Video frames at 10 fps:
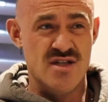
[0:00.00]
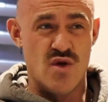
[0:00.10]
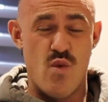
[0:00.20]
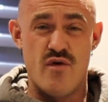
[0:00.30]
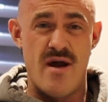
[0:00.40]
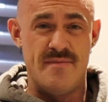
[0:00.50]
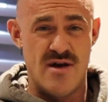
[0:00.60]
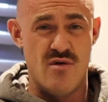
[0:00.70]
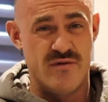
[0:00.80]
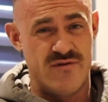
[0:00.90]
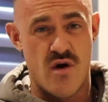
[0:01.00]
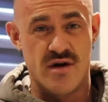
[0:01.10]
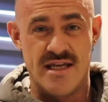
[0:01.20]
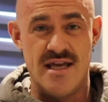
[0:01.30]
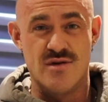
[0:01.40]
So 1 rep down, but
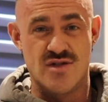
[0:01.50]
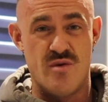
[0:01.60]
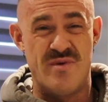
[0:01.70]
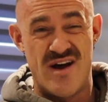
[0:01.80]
40 kilos up.